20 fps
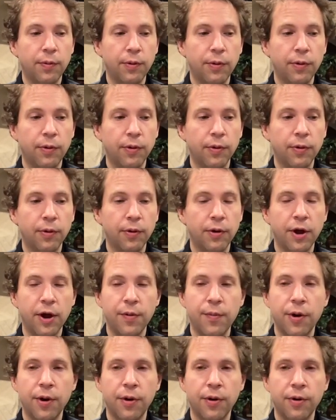Or, or
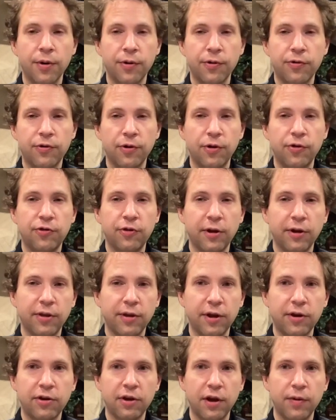nightmare. So it's like
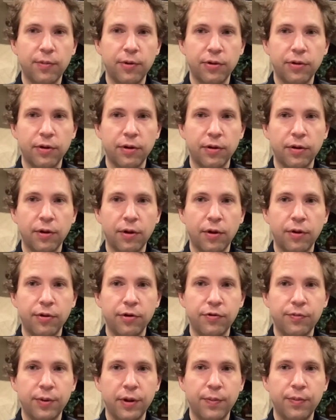that type of thing. All
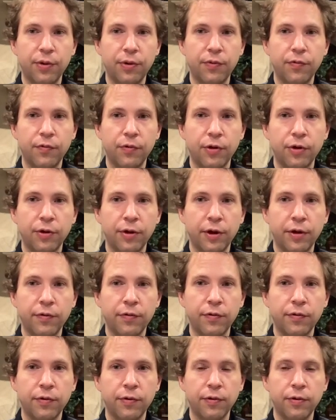these people in real life.
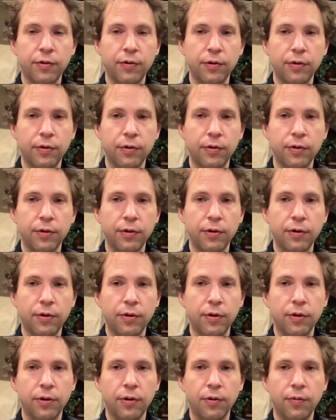
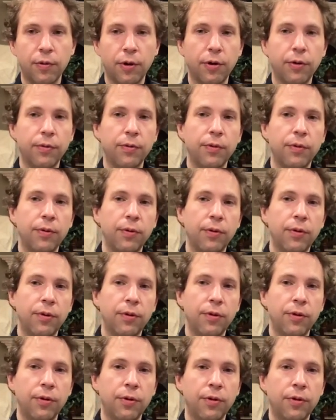Well,
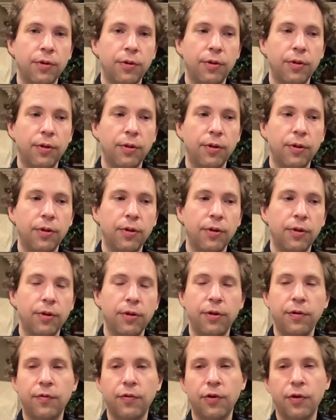
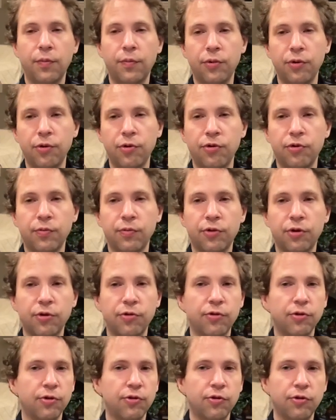even though Buddhism
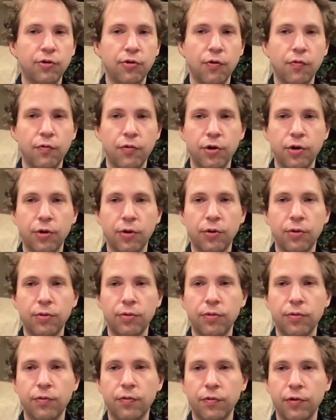says this isn't real,
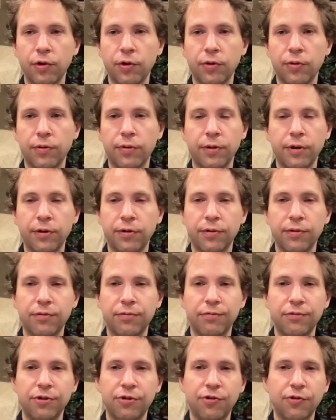real like this,
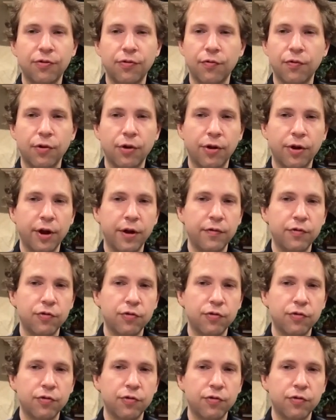this isn't real life.